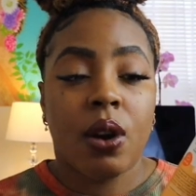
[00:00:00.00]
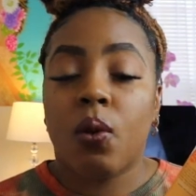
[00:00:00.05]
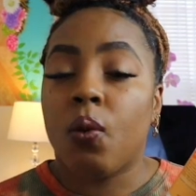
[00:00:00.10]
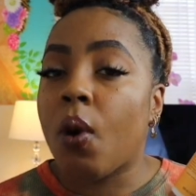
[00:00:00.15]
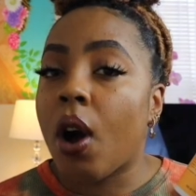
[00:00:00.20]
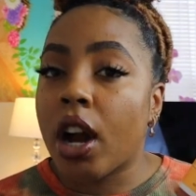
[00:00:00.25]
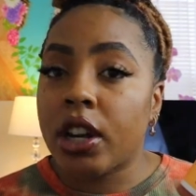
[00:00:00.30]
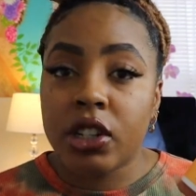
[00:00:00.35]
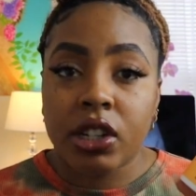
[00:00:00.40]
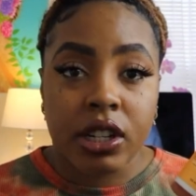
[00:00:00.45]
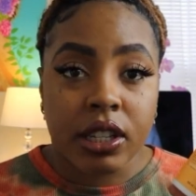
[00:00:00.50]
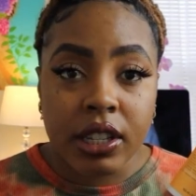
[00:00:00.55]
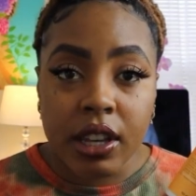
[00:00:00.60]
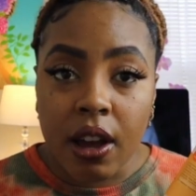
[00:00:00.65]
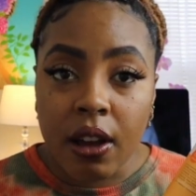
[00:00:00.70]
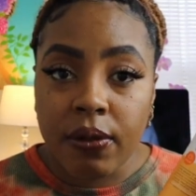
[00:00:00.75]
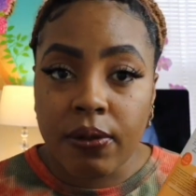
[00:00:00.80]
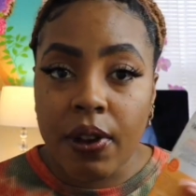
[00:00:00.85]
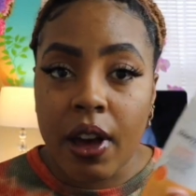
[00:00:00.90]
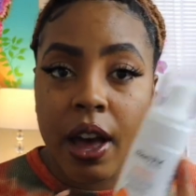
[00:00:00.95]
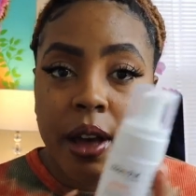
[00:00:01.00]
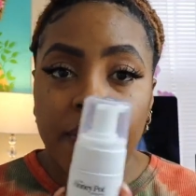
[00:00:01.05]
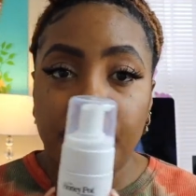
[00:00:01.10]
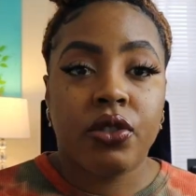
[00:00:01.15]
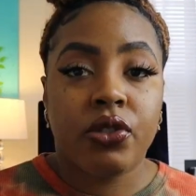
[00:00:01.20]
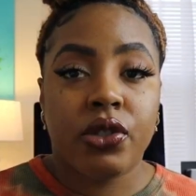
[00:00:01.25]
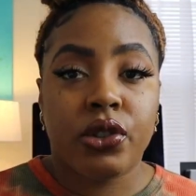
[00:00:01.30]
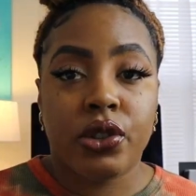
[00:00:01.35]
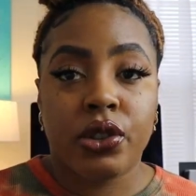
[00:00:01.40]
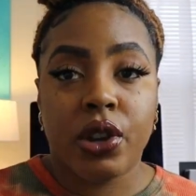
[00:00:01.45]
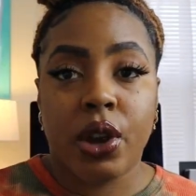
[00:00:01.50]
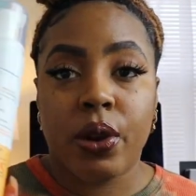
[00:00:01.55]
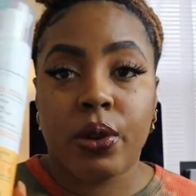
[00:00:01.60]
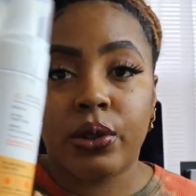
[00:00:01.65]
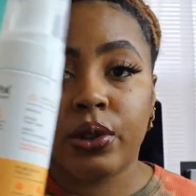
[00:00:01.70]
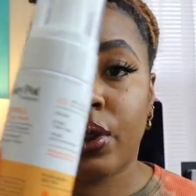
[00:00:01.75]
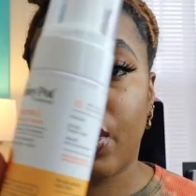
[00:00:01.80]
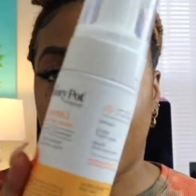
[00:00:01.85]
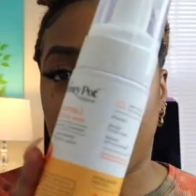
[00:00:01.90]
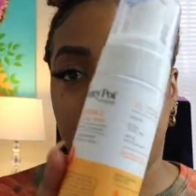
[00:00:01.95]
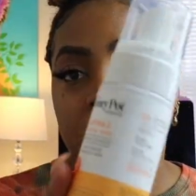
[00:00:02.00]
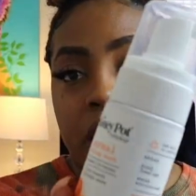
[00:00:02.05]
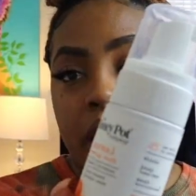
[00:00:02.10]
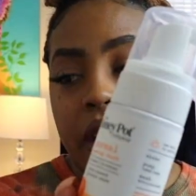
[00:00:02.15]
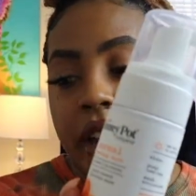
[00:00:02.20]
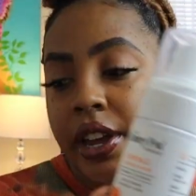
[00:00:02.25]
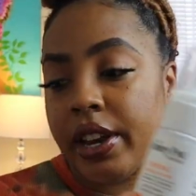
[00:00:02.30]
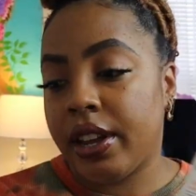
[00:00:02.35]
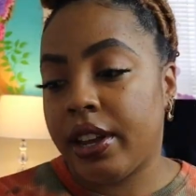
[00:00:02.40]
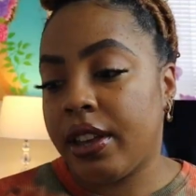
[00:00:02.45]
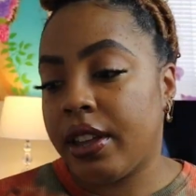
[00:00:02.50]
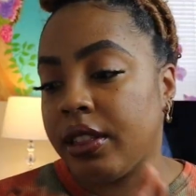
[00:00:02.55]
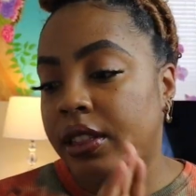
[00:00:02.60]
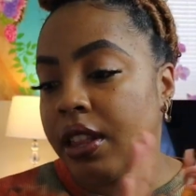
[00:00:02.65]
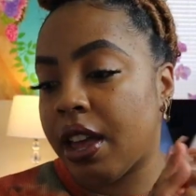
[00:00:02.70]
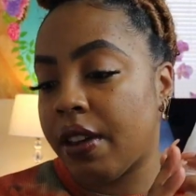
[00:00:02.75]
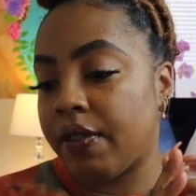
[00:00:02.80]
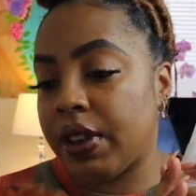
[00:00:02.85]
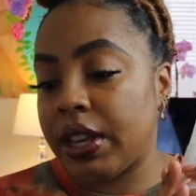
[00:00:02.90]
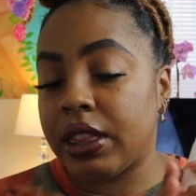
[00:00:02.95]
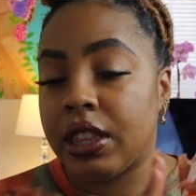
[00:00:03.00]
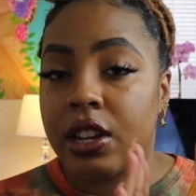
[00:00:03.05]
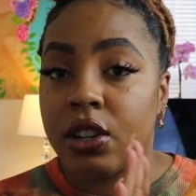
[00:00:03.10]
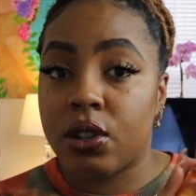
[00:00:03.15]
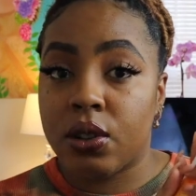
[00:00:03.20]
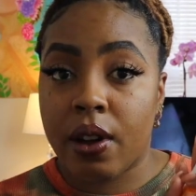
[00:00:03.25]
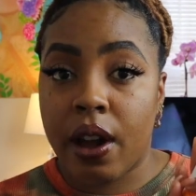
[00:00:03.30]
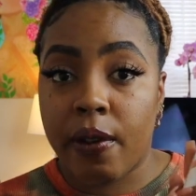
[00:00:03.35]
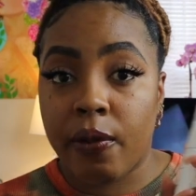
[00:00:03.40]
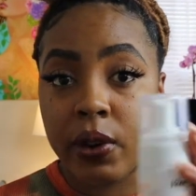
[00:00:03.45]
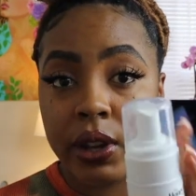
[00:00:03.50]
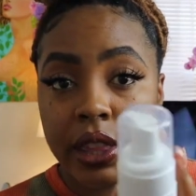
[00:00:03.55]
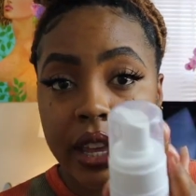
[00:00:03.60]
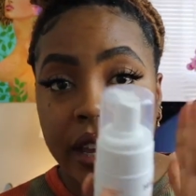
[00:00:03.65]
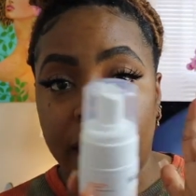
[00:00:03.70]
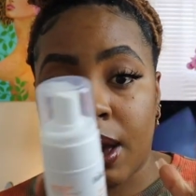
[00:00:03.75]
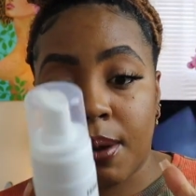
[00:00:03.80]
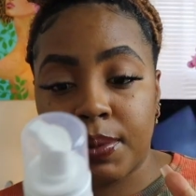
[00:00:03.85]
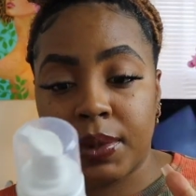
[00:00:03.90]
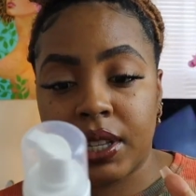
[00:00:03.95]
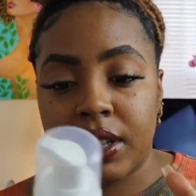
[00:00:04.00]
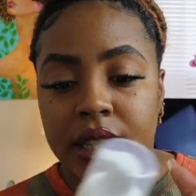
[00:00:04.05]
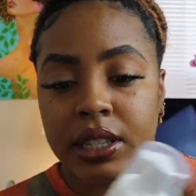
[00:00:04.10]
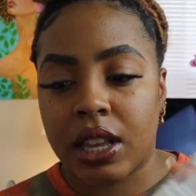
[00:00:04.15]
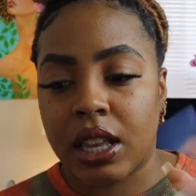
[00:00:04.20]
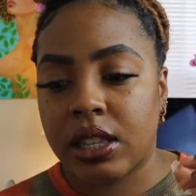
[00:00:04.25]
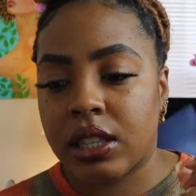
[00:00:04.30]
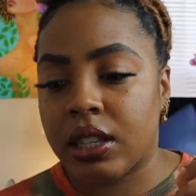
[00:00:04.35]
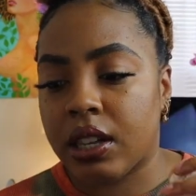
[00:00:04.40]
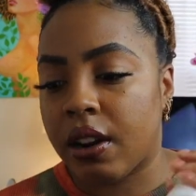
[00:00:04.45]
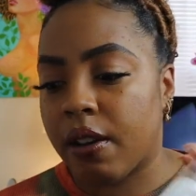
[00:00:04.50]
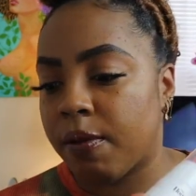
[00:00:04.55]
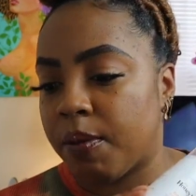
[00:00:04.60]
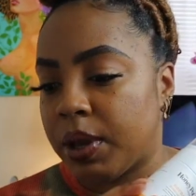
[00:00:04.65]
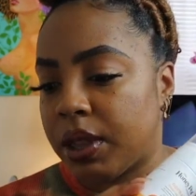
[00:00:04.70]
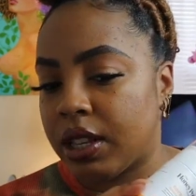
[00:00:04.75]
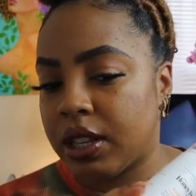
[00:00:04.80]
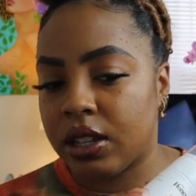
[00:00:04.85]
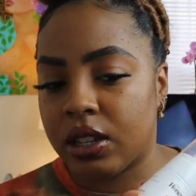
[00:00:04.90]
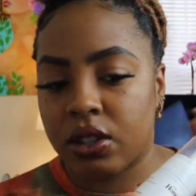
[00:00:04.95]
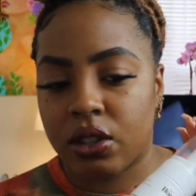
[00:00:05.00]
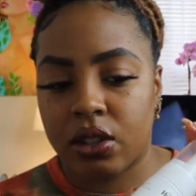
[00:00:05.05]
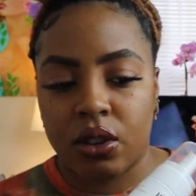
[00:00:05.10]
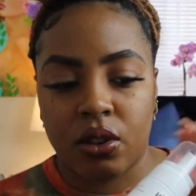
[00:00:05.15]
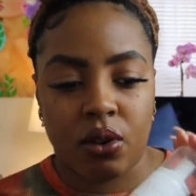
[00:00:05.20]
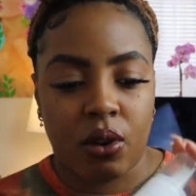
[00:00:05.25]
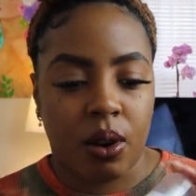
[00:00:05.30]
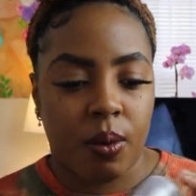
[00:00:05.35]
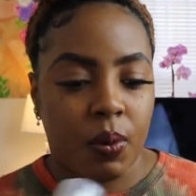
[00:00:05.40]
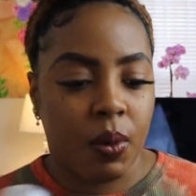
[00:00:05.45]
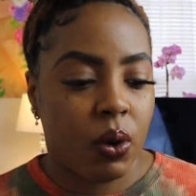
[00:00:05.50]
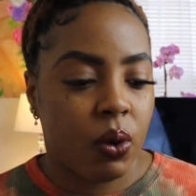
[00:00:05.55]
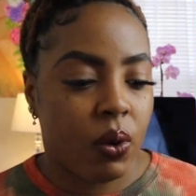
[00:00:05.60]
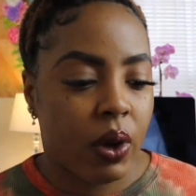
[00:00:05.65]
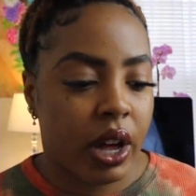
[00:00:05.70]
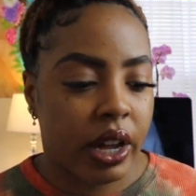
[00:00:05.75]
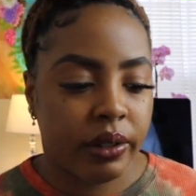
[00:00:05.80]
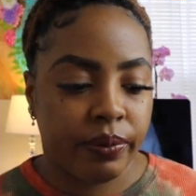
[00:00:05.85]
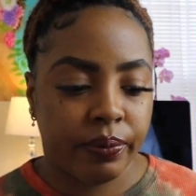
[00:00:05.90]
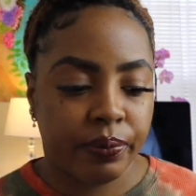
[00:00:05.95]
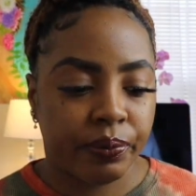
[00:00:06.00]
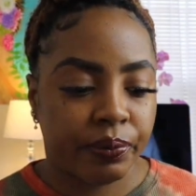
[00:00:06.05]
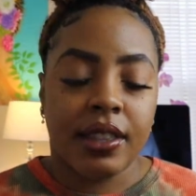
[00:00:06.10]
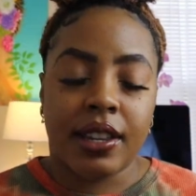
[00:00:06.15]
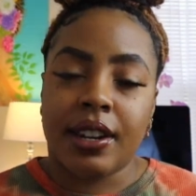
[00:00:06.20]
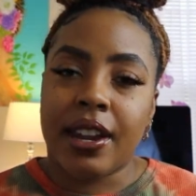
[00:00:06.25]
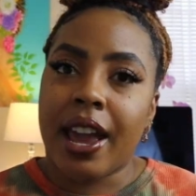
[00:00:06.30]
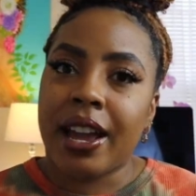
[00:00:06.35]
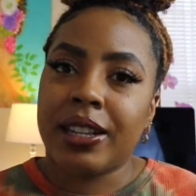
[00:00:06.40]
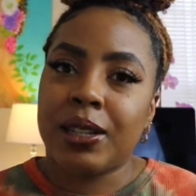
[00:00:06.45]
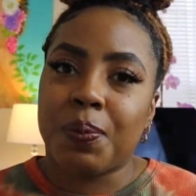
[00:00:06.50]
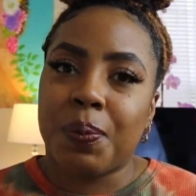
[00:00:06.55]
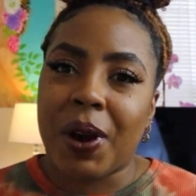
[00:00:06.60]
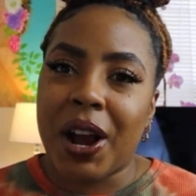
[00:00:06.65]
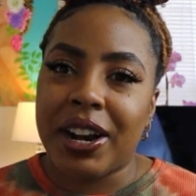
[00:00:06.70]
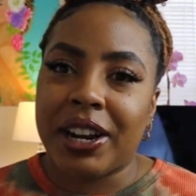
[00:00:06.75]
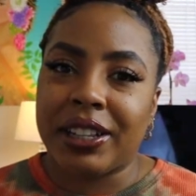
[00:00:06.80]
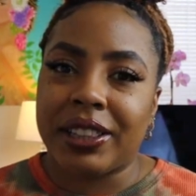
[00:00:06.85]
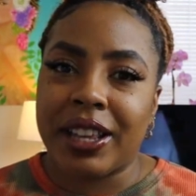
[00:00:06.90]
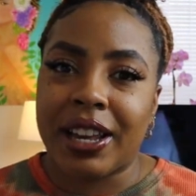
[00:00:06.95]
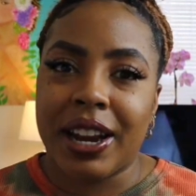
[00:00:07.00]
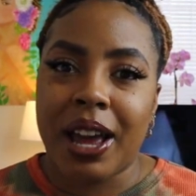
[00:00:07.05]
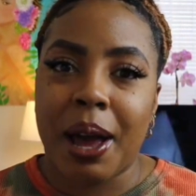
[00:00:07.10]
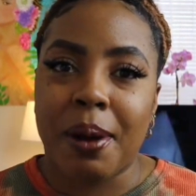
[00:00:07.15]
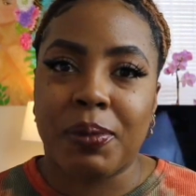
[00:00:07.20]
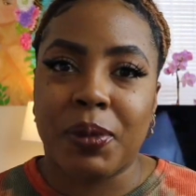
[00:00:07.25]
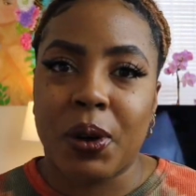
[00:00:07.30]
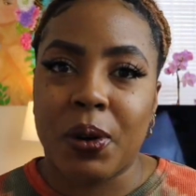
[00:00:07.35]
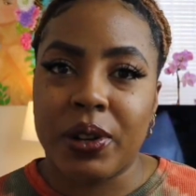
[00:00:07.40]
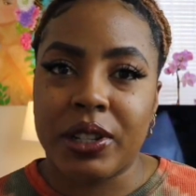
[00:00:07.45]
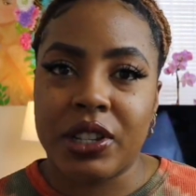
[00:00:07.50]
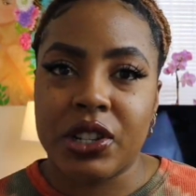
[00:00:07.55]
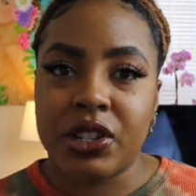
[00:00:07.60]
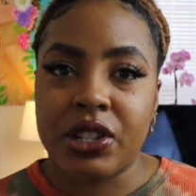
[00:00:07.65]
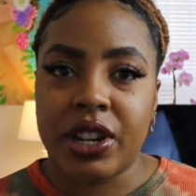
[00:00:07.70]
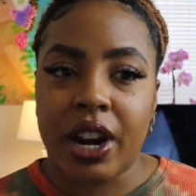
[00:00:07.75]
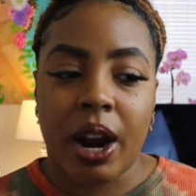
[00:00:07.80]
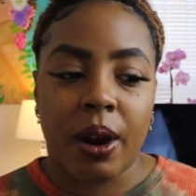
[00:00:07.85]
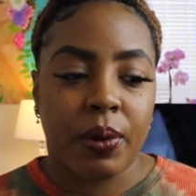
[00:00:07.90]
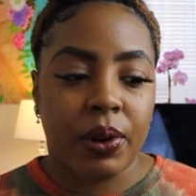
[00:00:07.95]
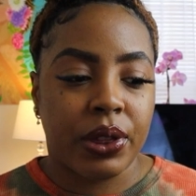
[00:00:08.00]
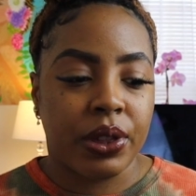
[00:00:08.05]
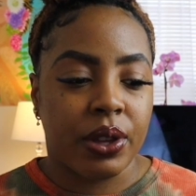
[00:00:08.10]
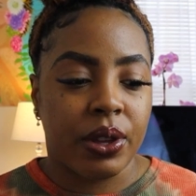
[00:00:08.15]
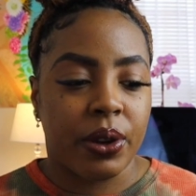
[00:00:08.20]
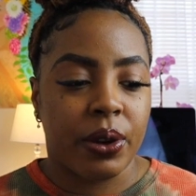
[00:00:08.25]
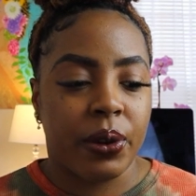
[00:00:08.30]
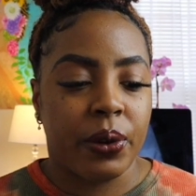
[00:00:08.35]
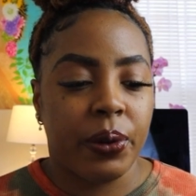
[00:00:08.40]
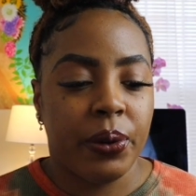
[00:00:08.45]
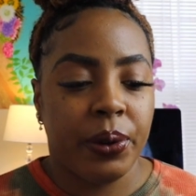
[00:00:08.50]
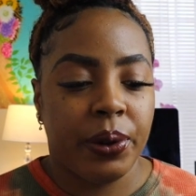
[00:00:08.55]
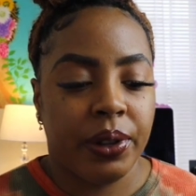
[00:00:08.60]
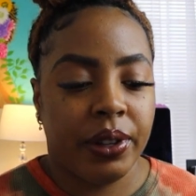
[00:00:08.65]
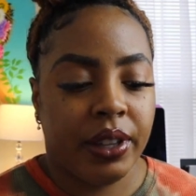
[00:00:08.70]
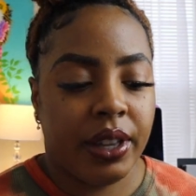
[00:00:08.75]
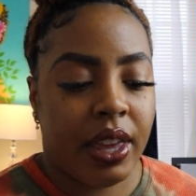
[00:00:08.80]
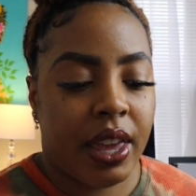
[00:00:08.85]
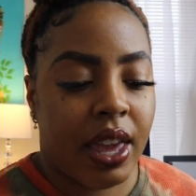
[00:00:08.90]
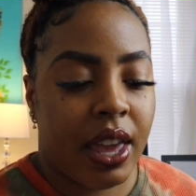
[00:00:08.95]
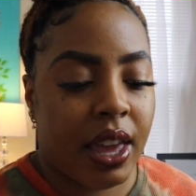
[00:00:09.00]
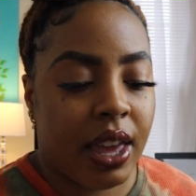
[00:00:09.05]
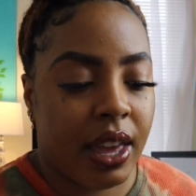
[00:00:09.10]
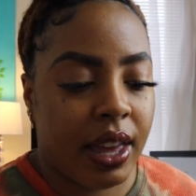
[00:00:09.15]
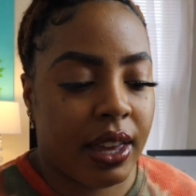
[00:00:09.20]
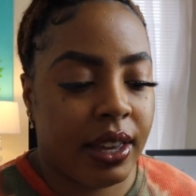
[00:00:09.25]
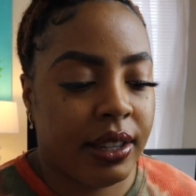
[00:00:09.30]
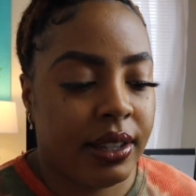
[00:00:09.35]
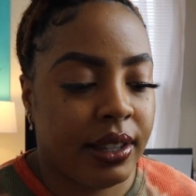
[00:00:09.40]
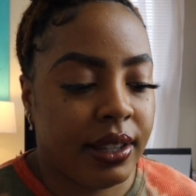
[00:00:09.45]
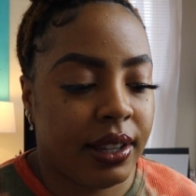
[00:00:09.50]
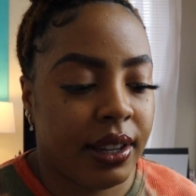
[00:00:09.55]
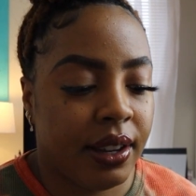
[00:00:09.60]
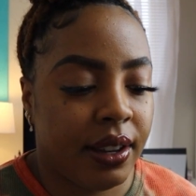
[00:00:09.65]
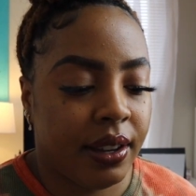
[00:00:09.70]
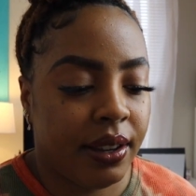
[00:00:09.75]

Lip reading: Wash yourself up. So good. Love it. They do have one that comes in sensitive, but this is the normal one. The next product that I'm going to share with you is